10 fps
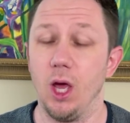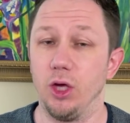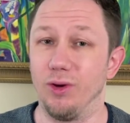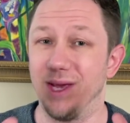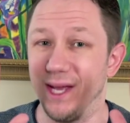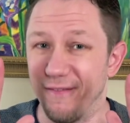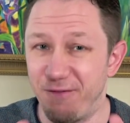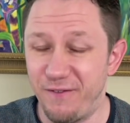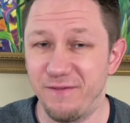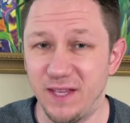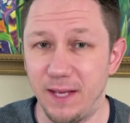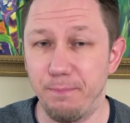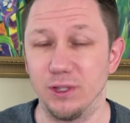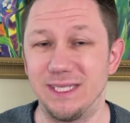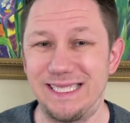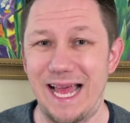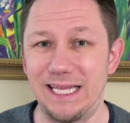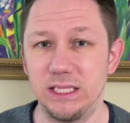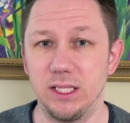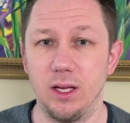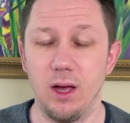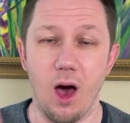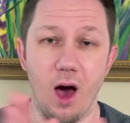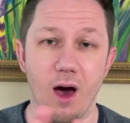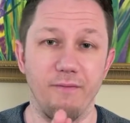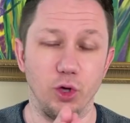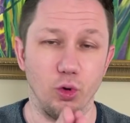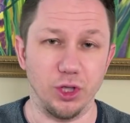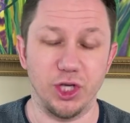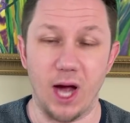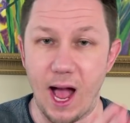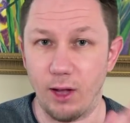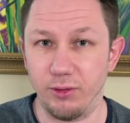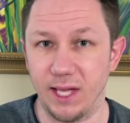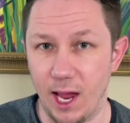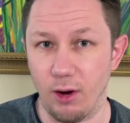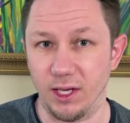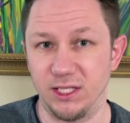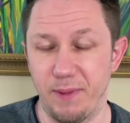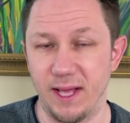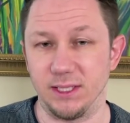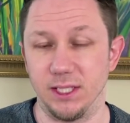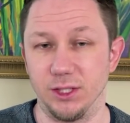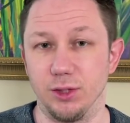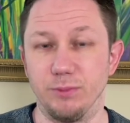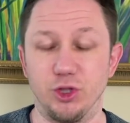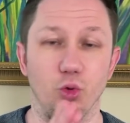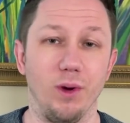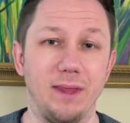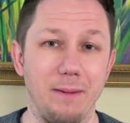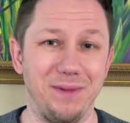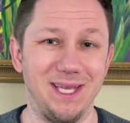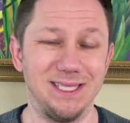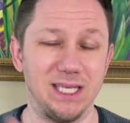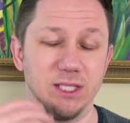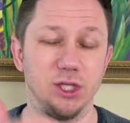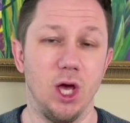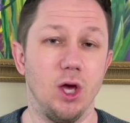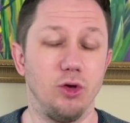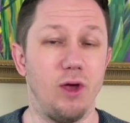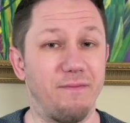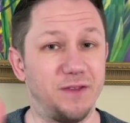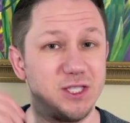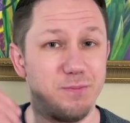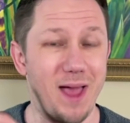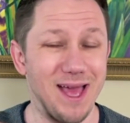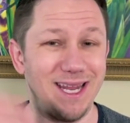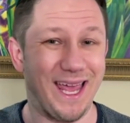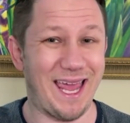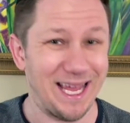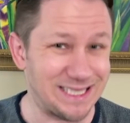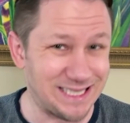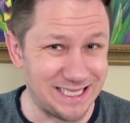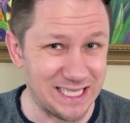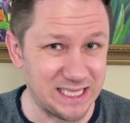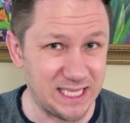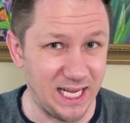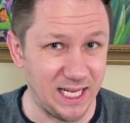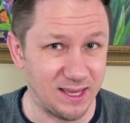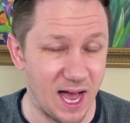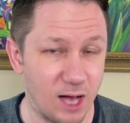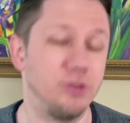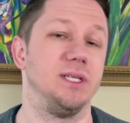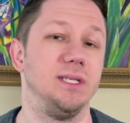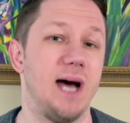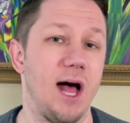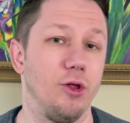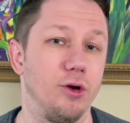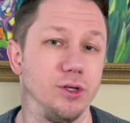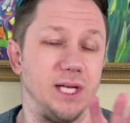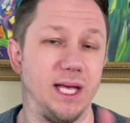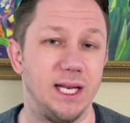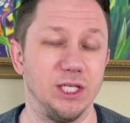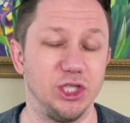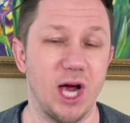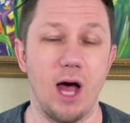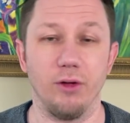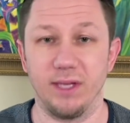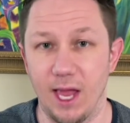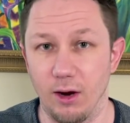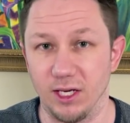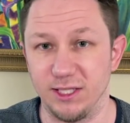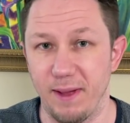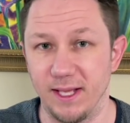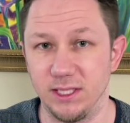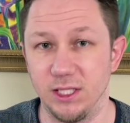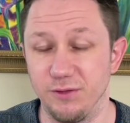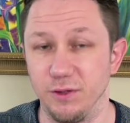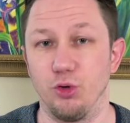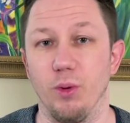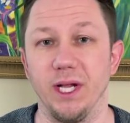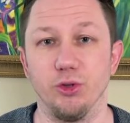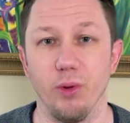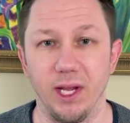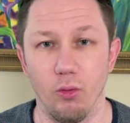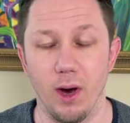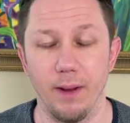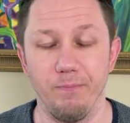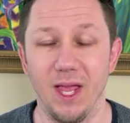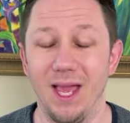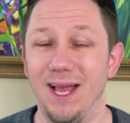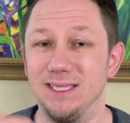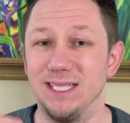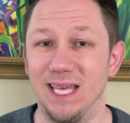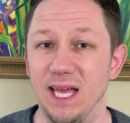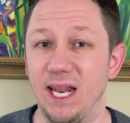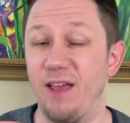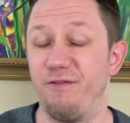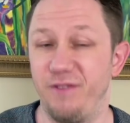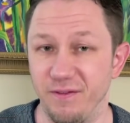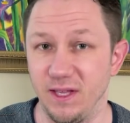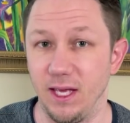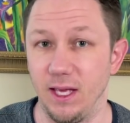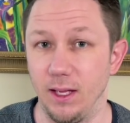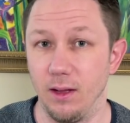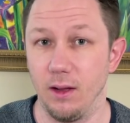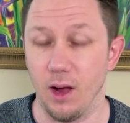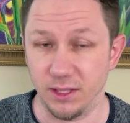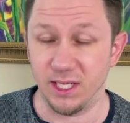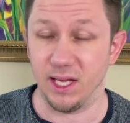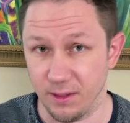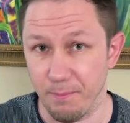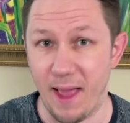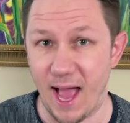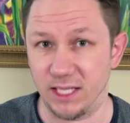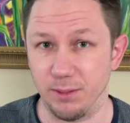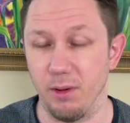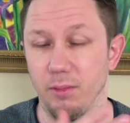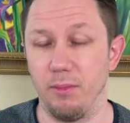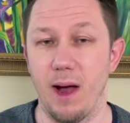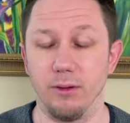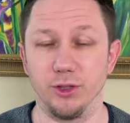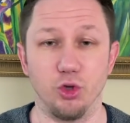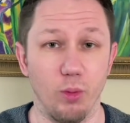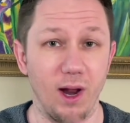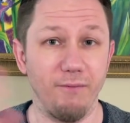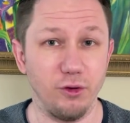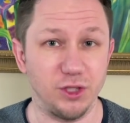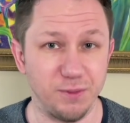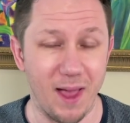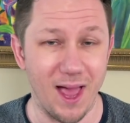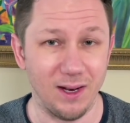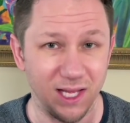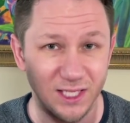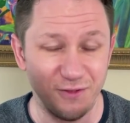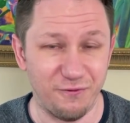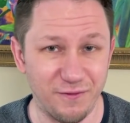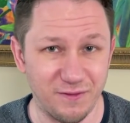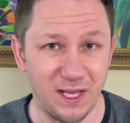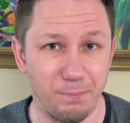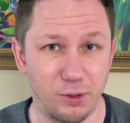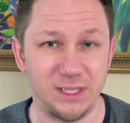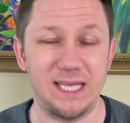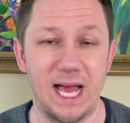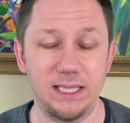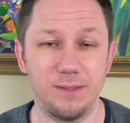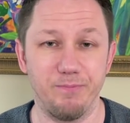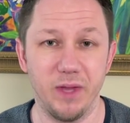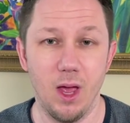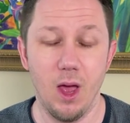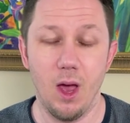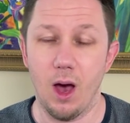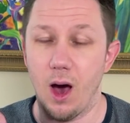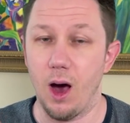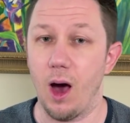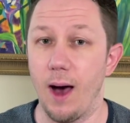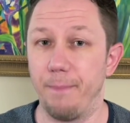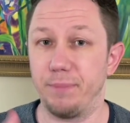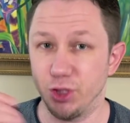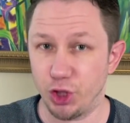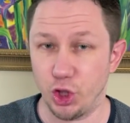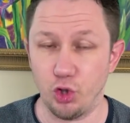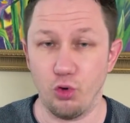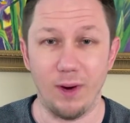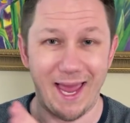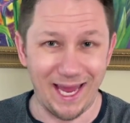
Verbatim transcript: You can get 50% of your child care expenses. So what that means is you have to spend $16,000 in the child care expenses for 2021 to get a 50 uh, to the maximum amount. So whatever you spend, it's 50% uh, up to